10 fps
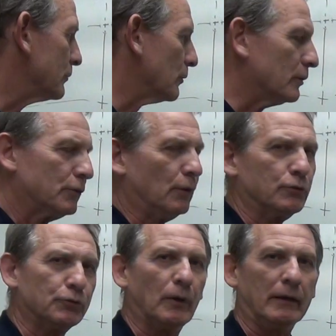there is no
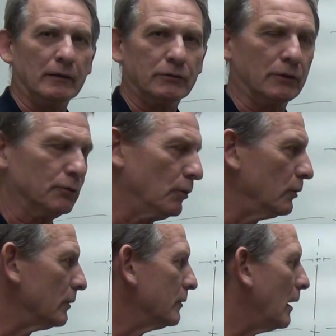straightness
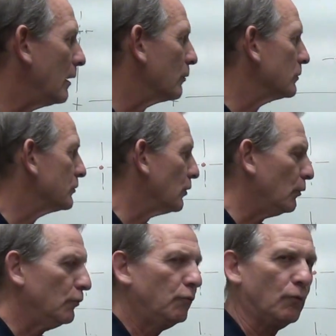control. The tolerance
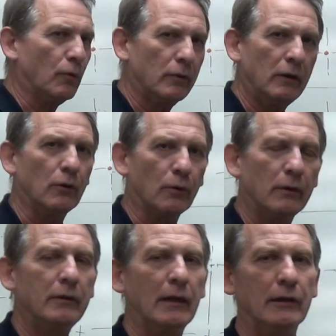zone for the
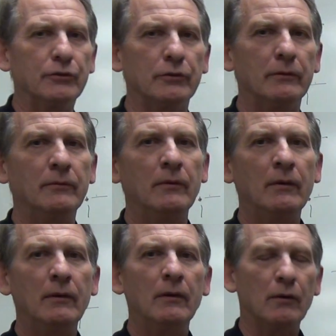orientation
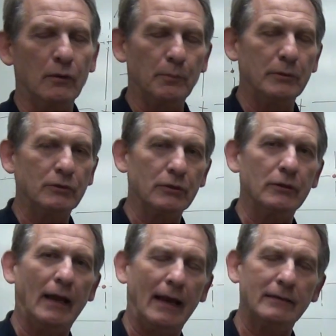or the position
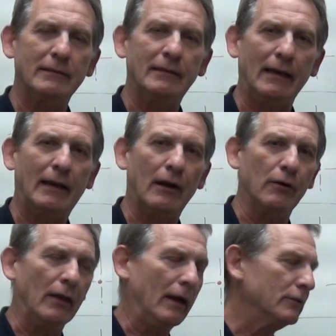has to take care
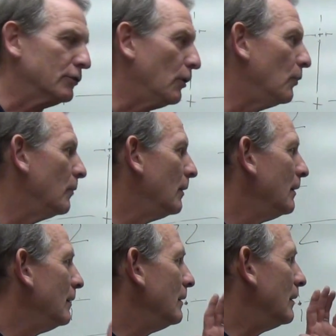of that. So
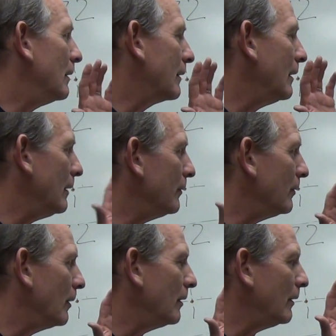
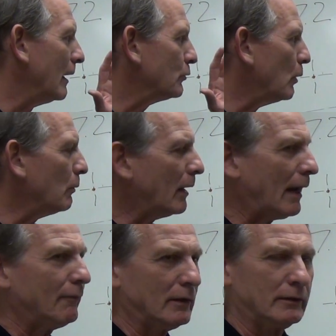again, that's why we
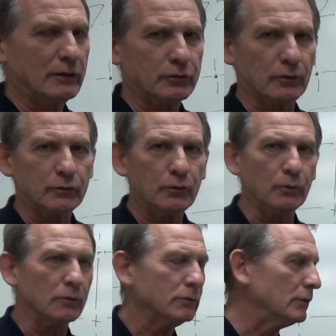have the additional
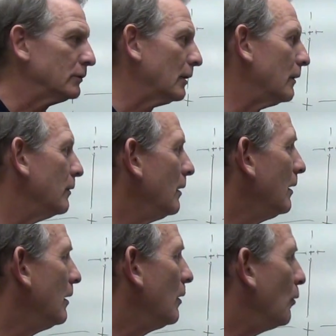tools, is that
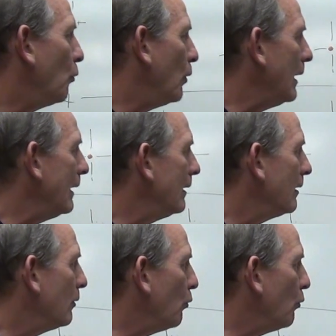we